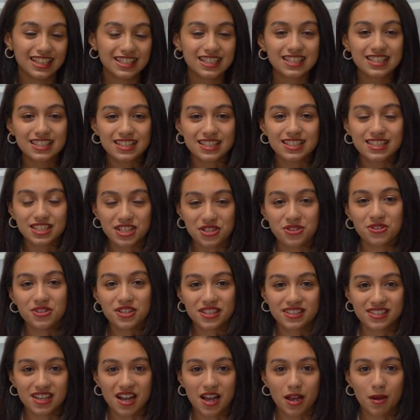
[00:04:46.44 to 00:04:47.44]
This is a
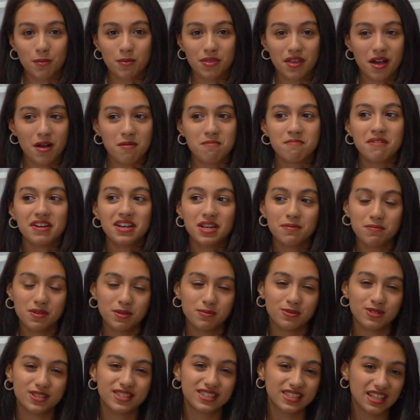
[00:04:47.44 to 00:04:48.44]
stereotype that many
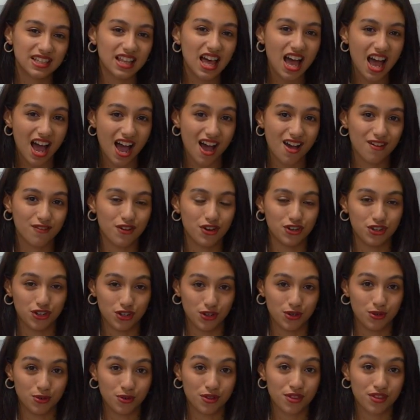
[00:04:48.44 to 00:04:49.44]
people still have on
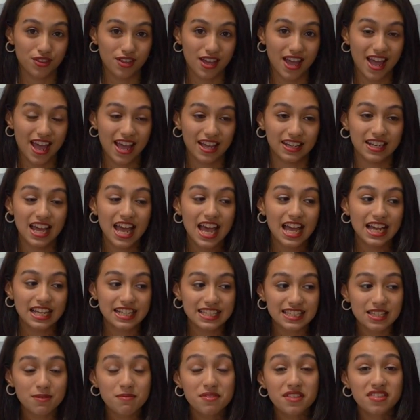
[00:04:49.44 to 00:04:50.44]
youth, and
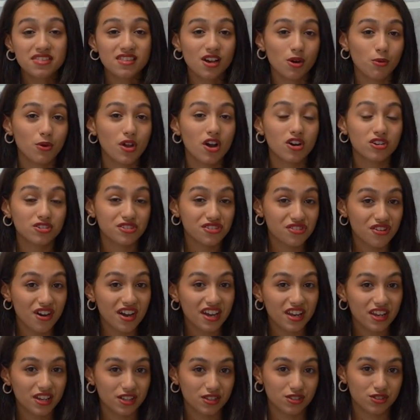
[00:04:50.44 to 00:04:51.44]
it's something that we are
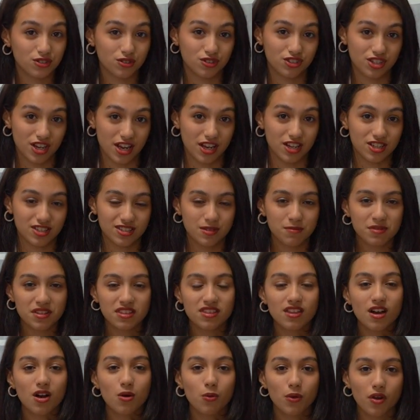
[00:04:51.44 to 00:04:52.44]
trying to change,
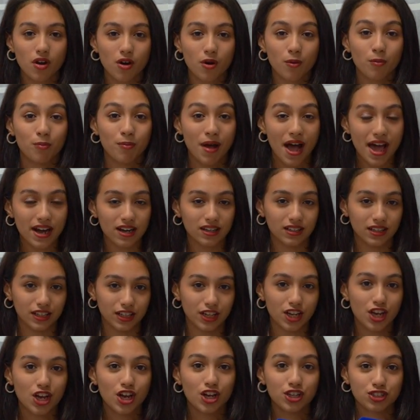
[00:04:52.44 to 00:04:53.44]
something that we are
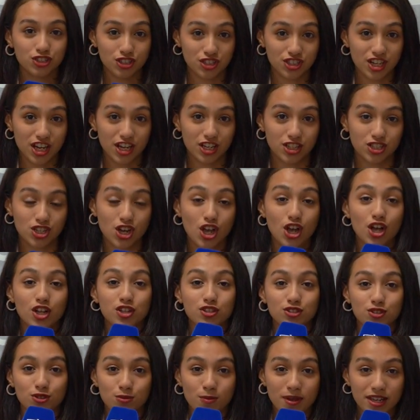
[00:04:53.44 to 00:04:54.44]
battling to change,
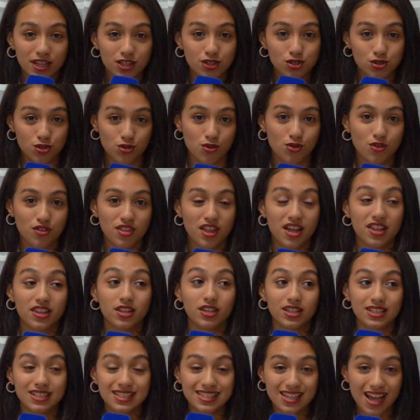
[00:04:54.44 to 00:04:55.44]
to make sure
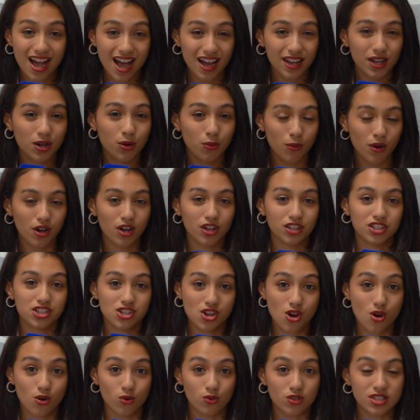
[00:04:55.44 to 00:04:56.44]
that the entire world
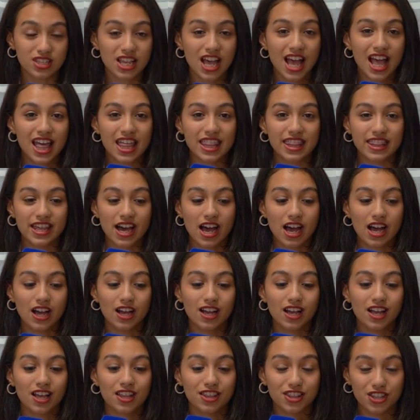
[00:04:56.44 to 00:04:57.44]
knows
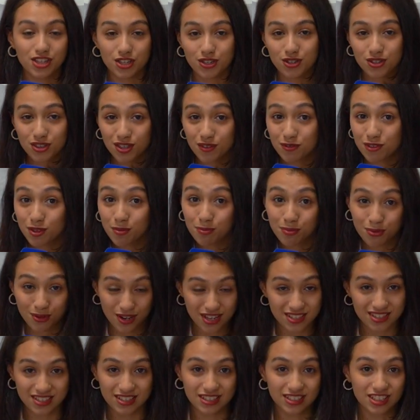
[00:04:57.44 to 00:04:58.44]
that the youth of the
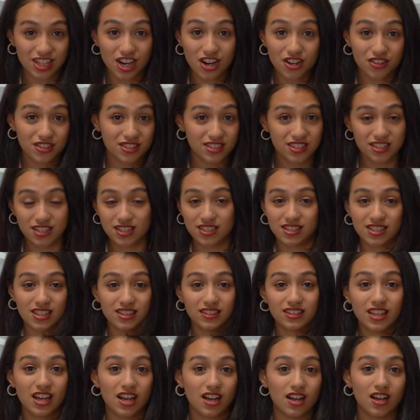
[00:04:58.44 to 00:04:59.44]
present are the
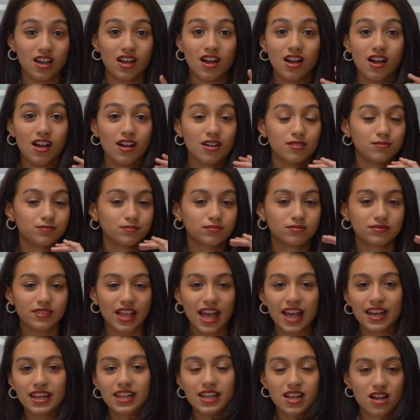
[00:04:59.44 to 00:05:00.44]
citizens that
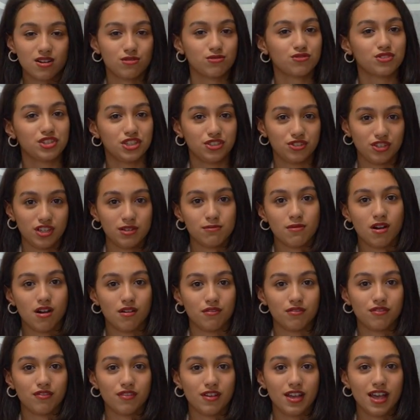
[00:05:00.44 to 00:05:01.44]
any country dream
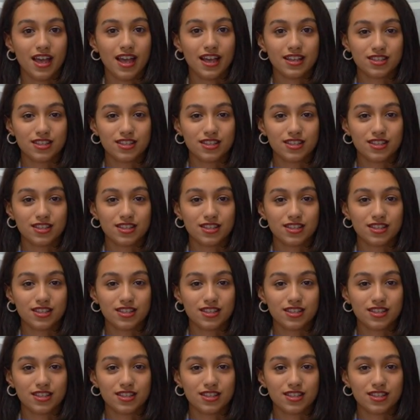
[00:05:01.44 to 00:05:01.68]
of.